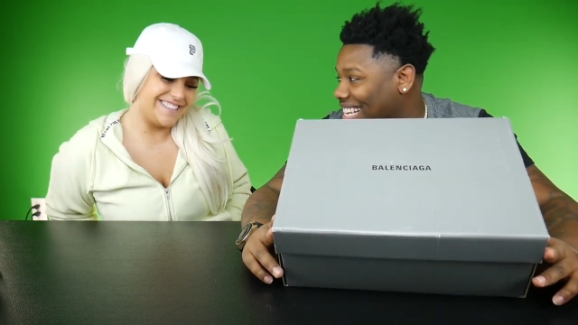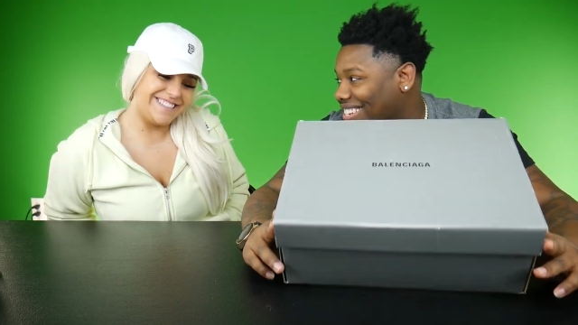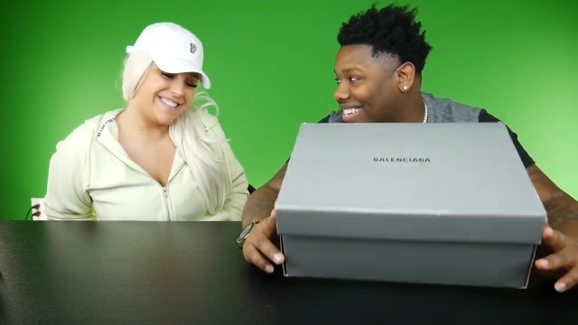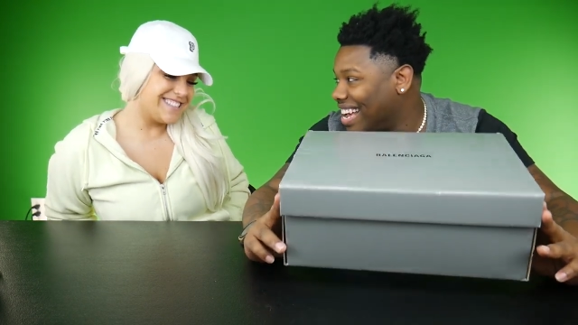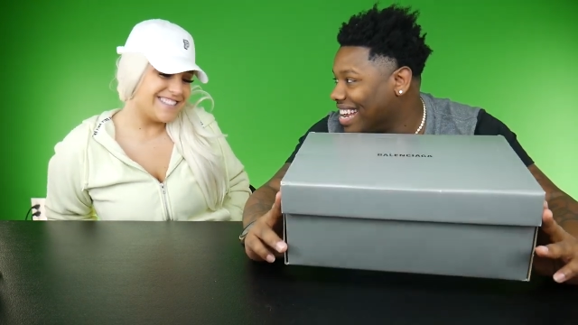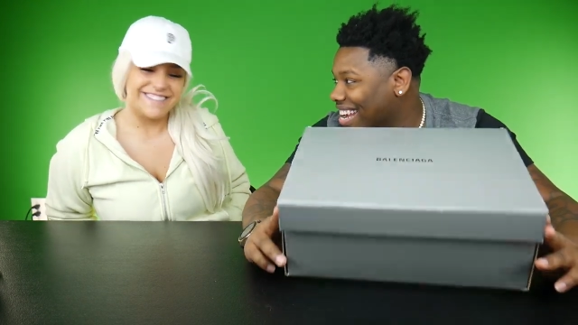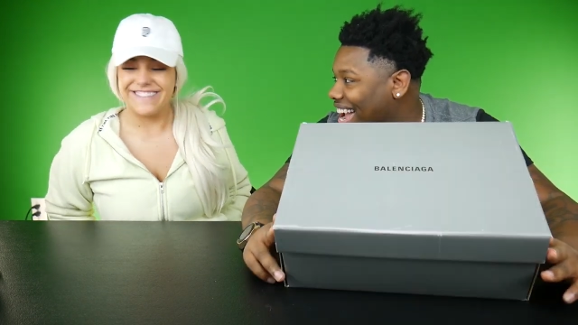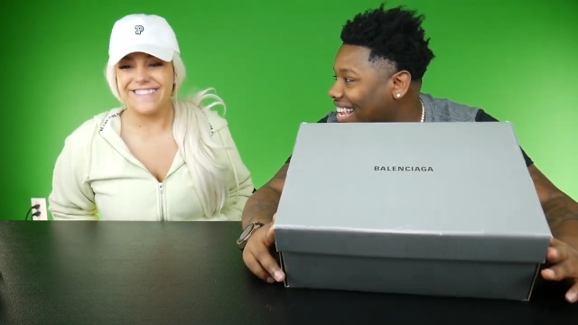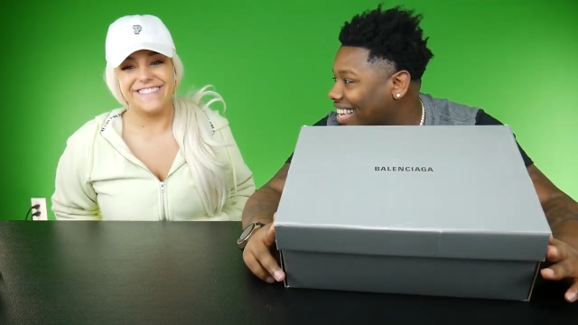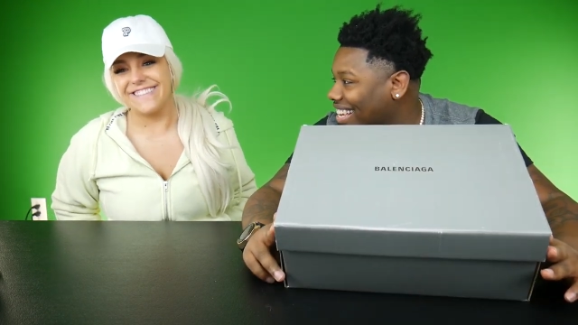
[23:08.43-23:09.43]
Speaker 1: These are not
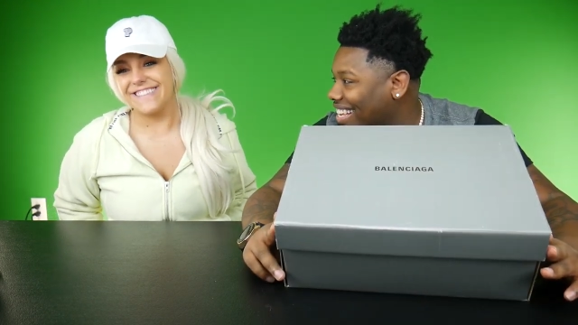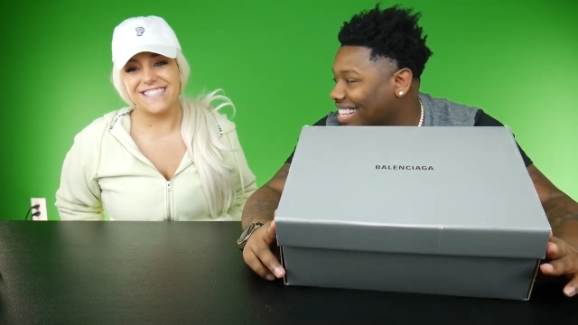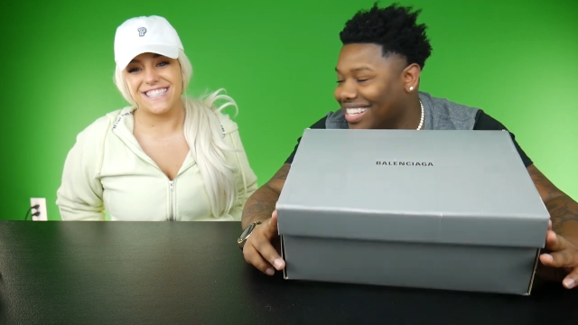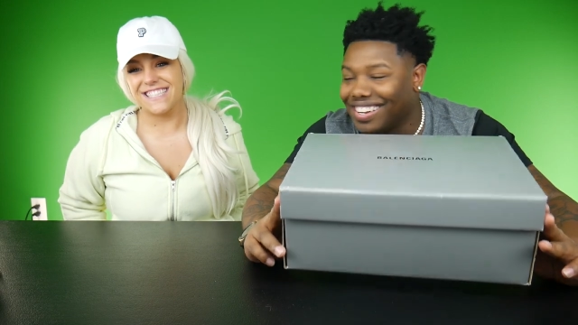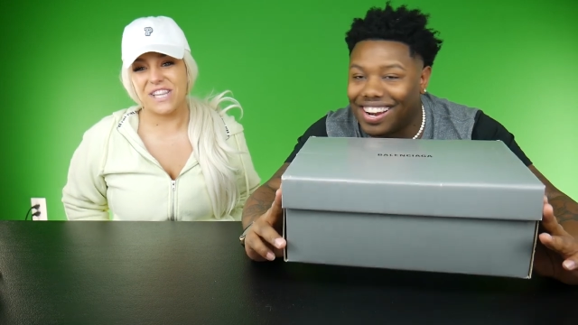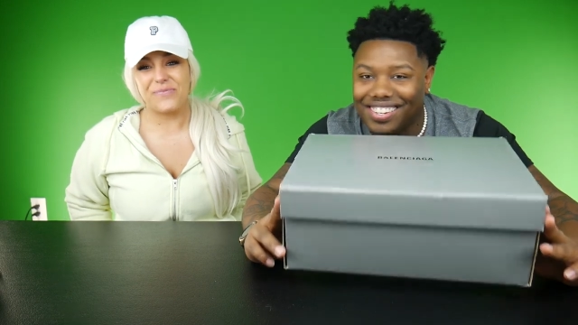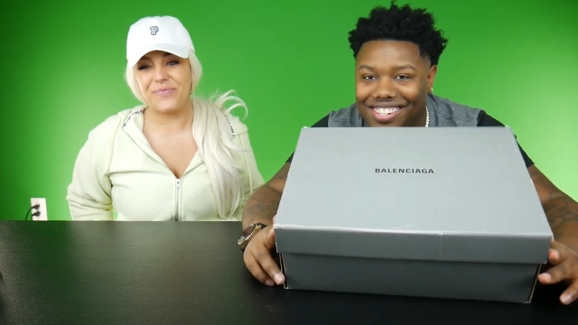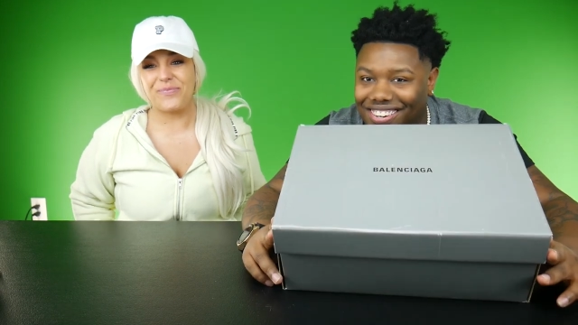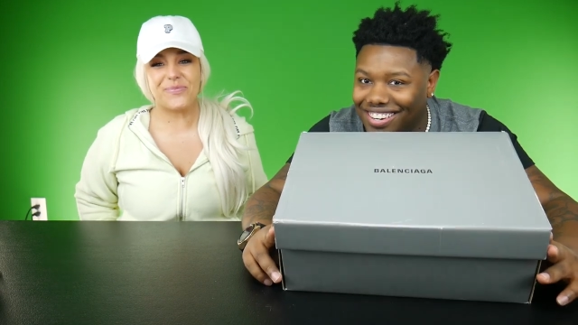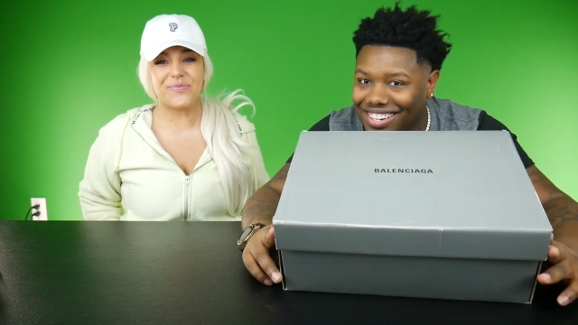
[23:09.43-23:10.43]
Nikes. These are not
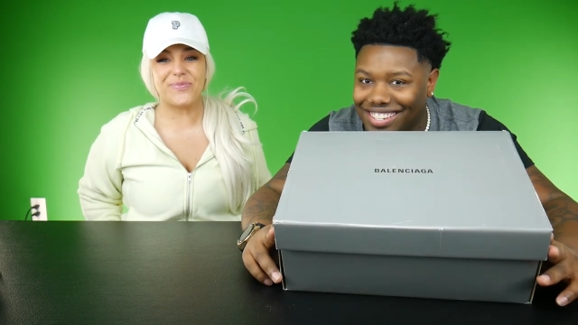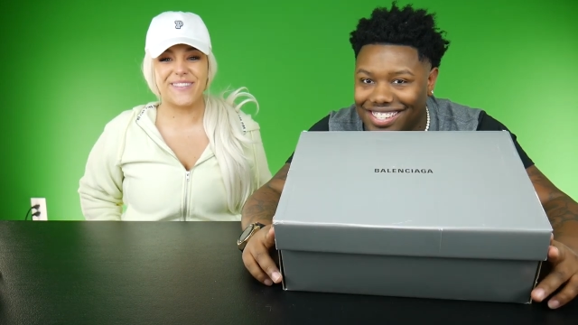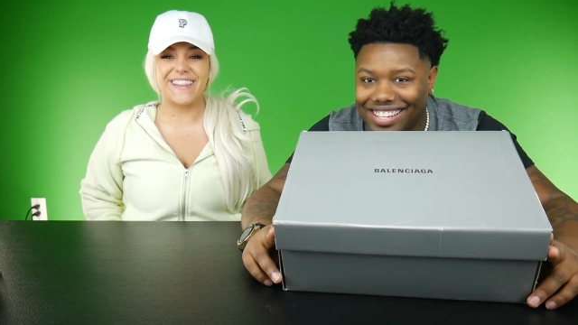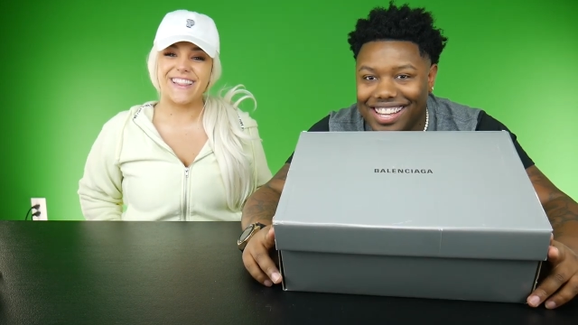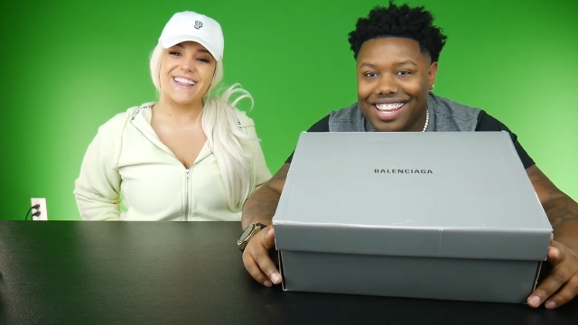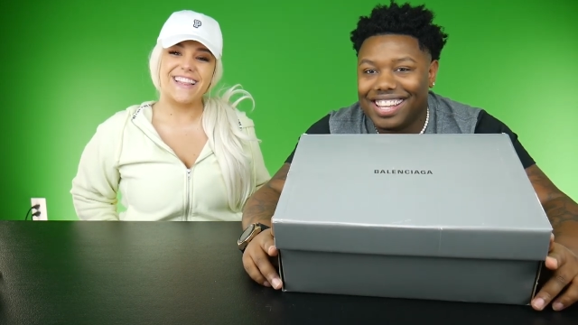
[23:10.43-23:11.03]
Jordans.